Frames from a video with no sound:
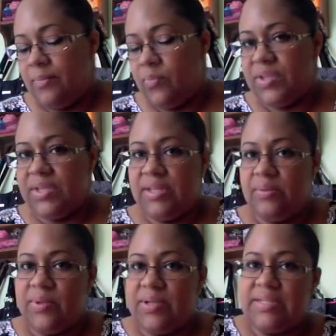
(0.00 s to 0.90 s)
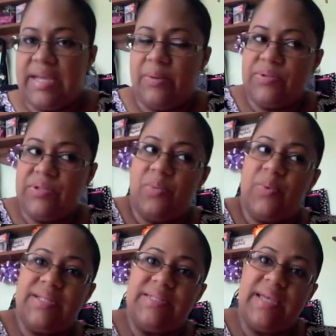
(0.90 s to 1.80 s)
What they did was I was on
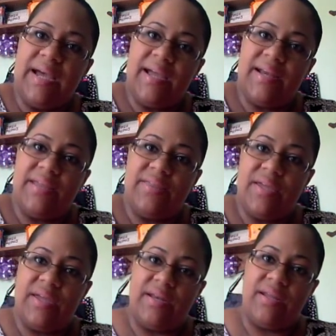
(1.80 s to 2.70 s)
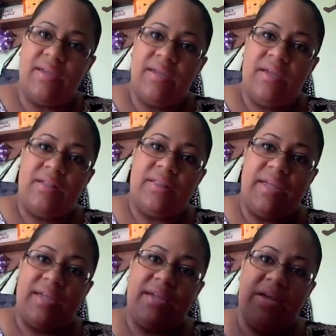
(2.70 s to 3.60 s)
one side, and then,
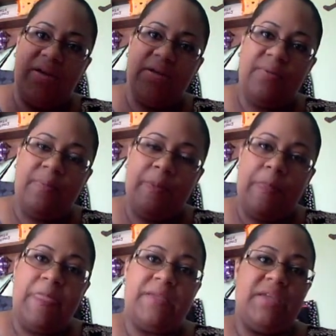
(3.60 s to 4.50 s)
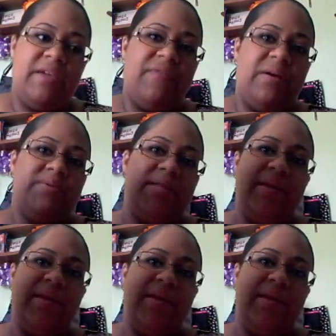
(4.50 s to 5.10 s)
like, say if I was